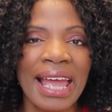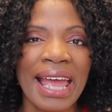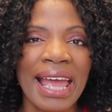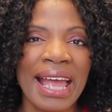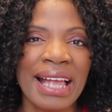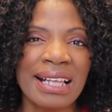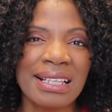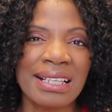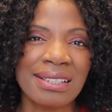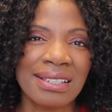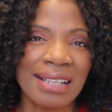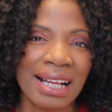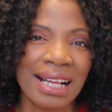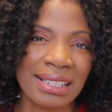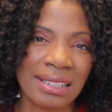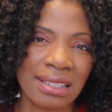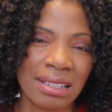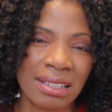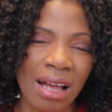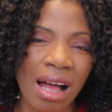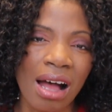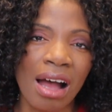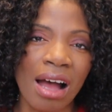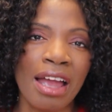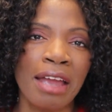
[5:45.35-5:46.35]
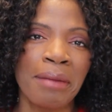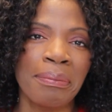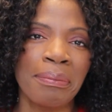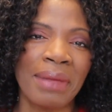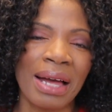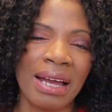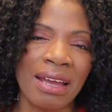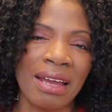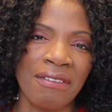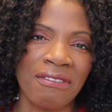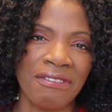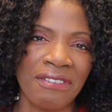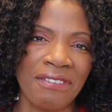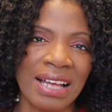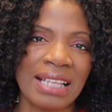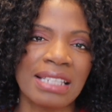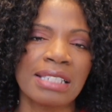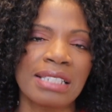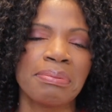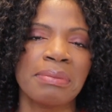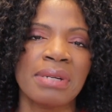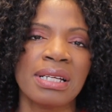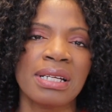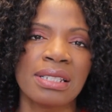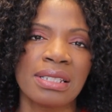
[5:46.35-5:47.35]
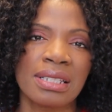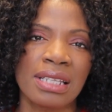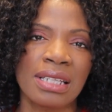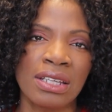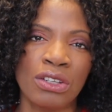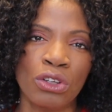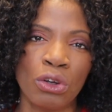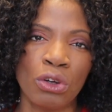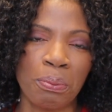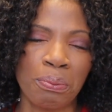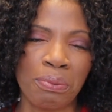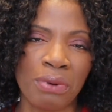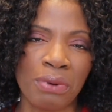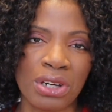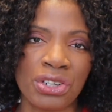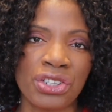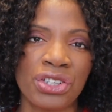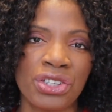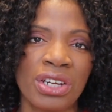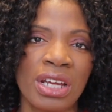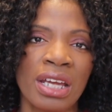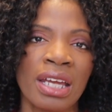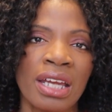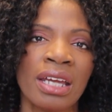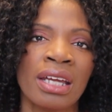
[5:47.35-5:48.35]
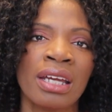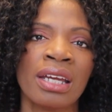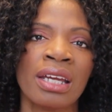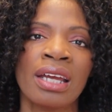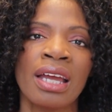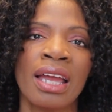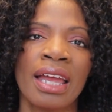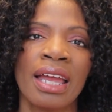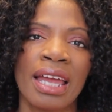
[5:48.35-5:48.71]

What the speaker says: It's that time, that investment in your brushing,